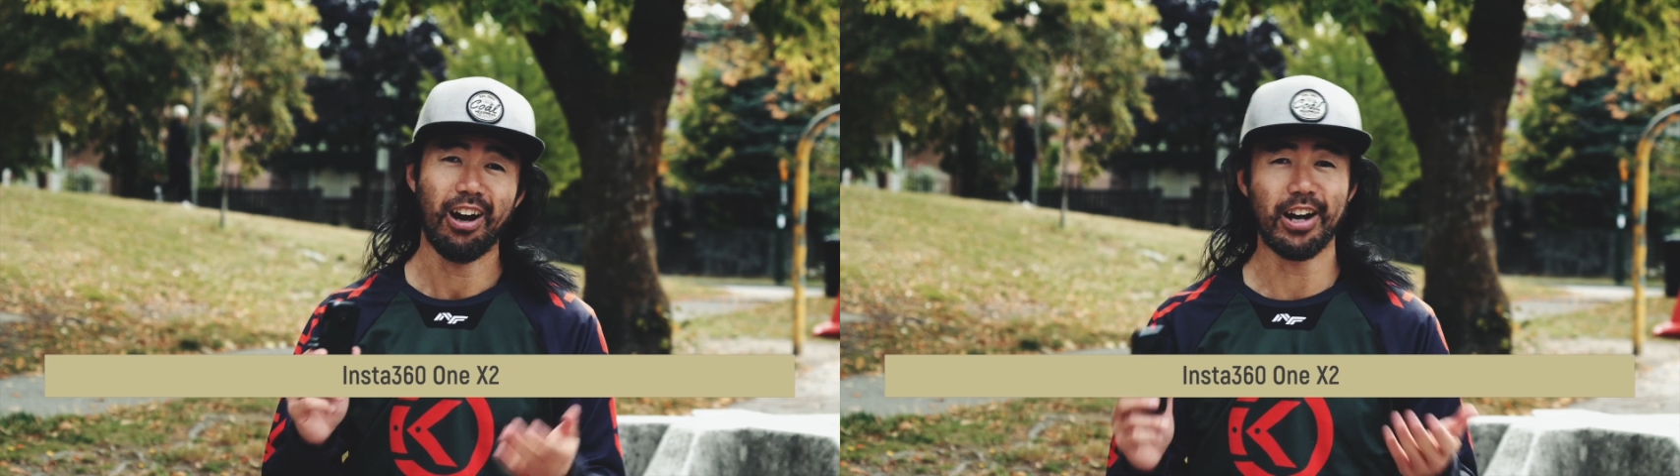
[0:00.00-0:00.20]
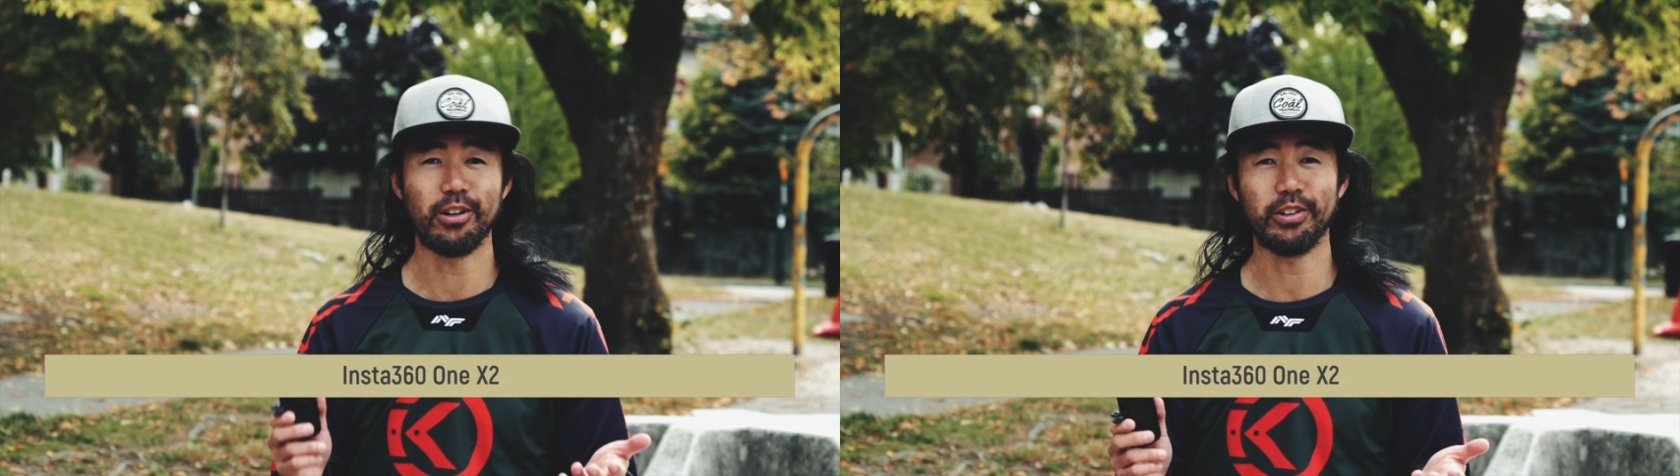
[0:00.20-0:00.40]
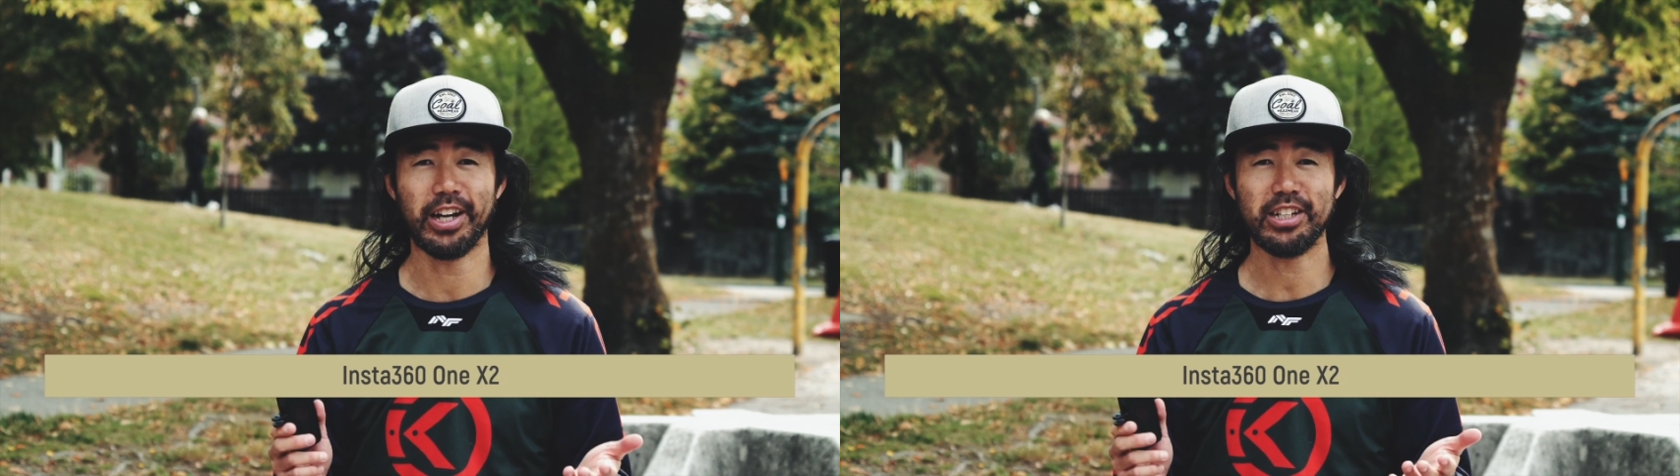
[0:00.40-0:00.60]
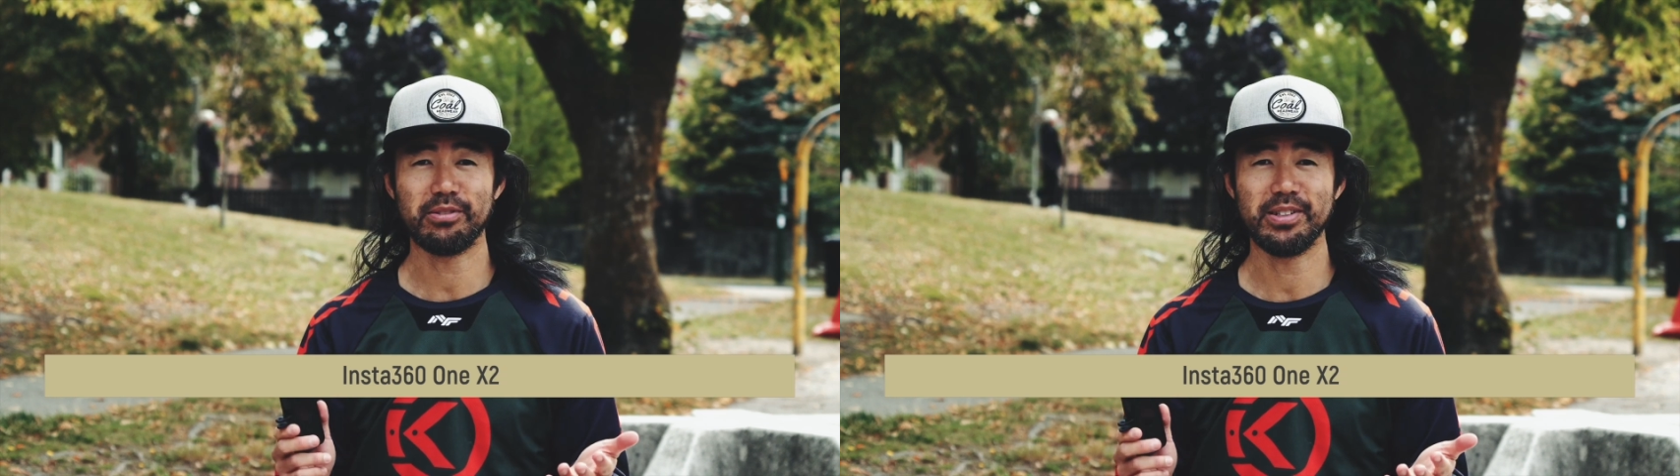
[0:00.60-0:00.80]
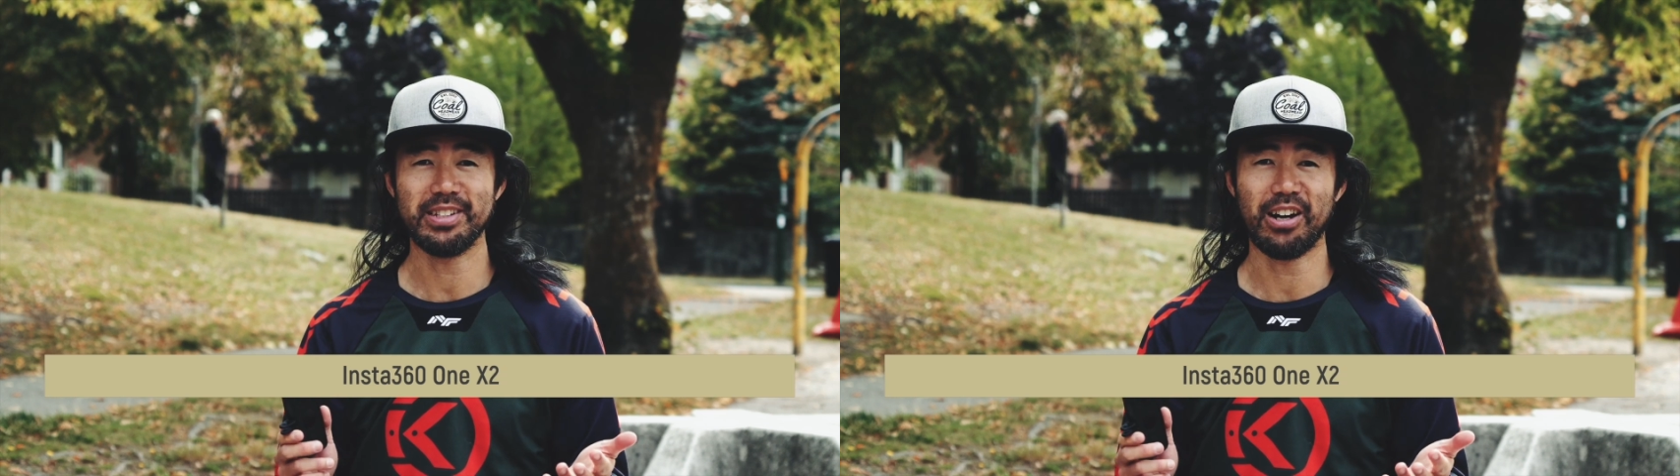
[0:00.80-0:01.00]
I know the
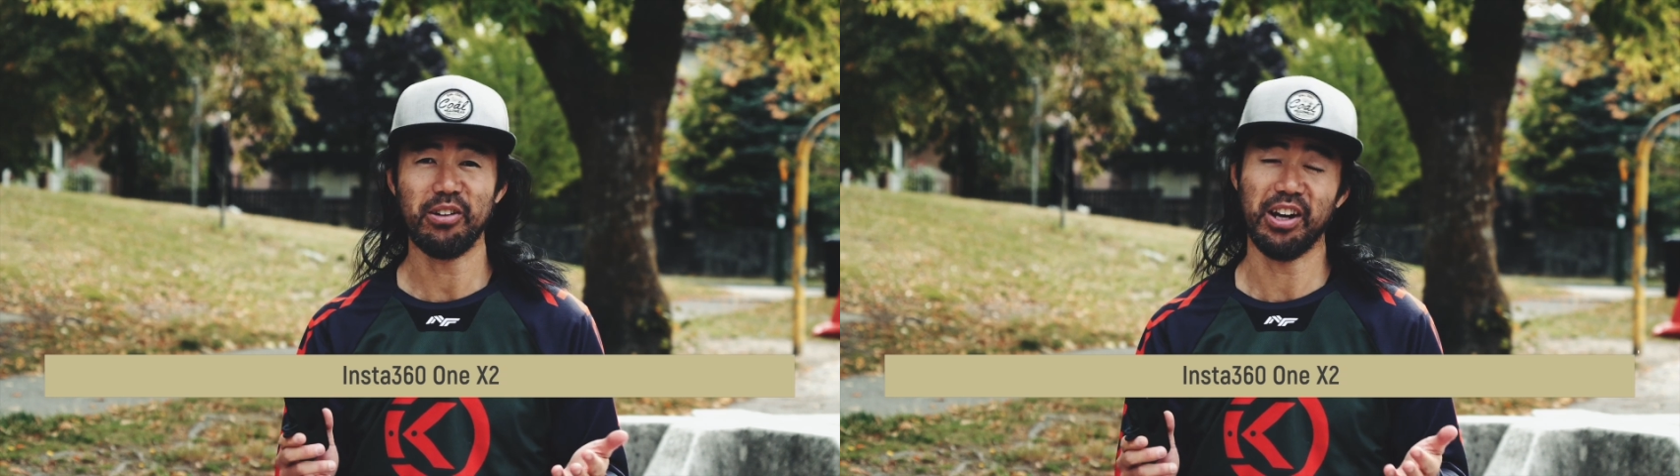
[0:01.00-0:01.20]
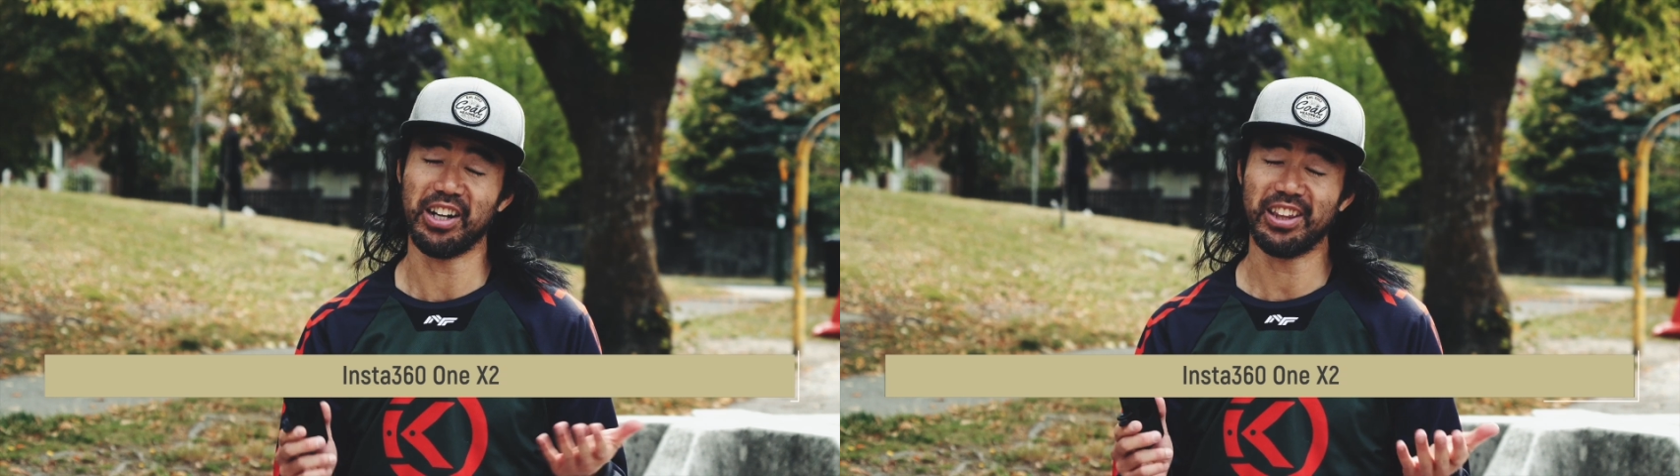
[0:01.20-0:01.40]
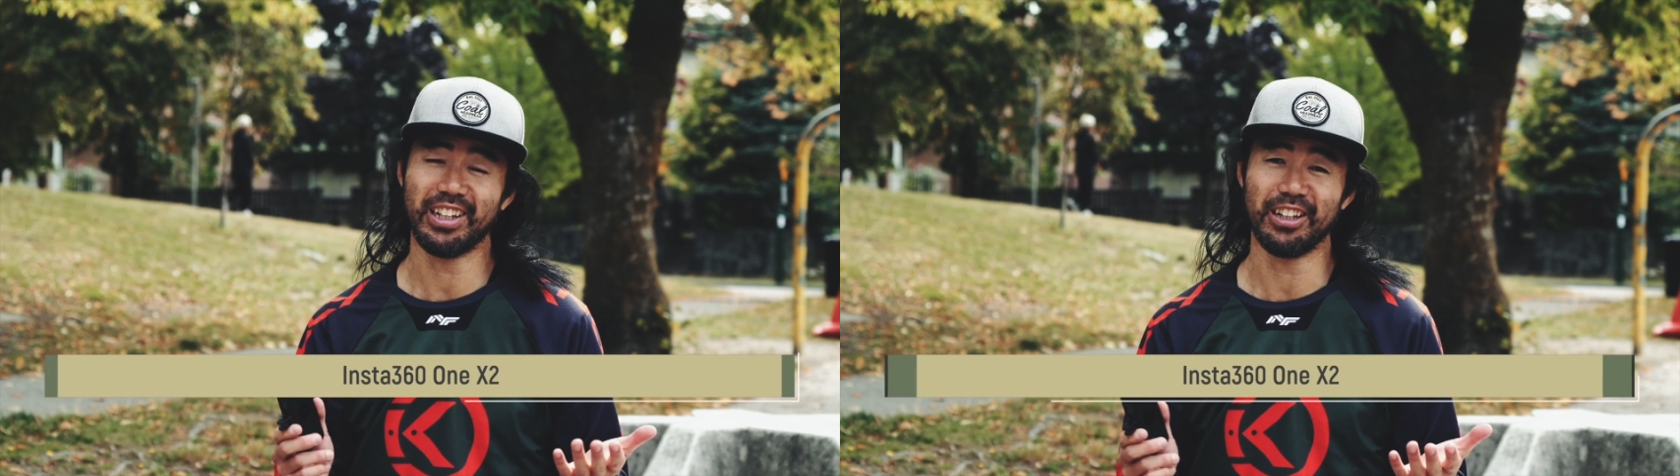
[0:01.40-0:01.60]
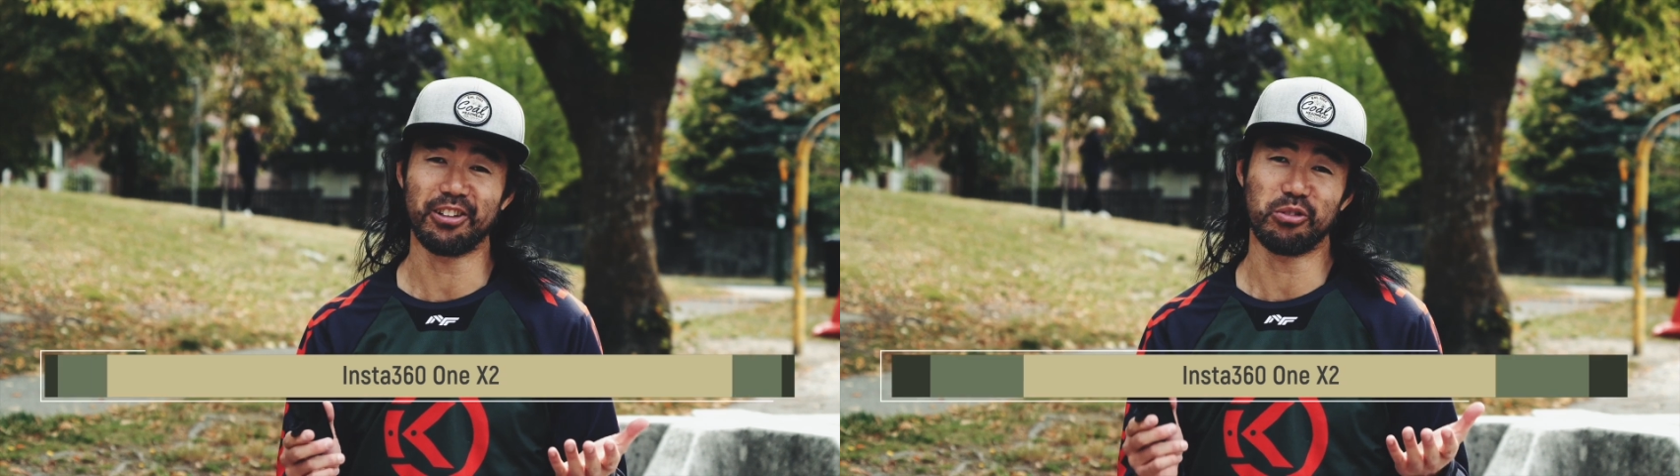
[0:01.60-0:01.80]
X3 is out, and I think that looks